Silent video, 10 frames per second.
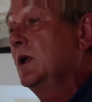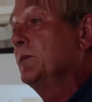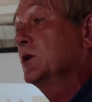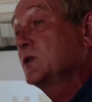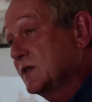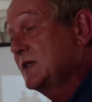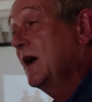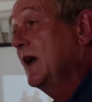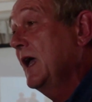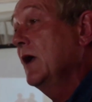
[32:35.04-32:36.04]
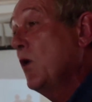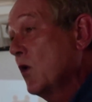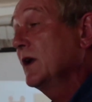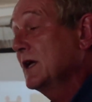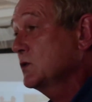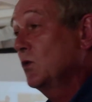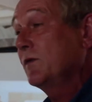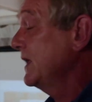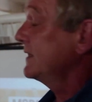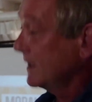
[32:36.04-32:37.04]
well, because the CIA organized
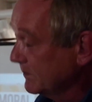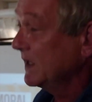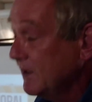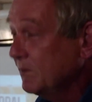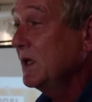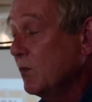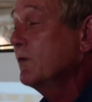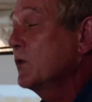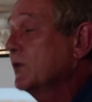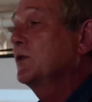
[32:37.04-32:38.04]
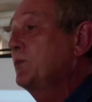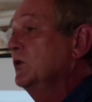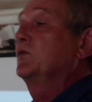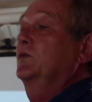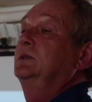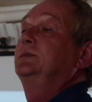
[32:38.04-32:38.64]
all of that, and believe me, we've got the proof.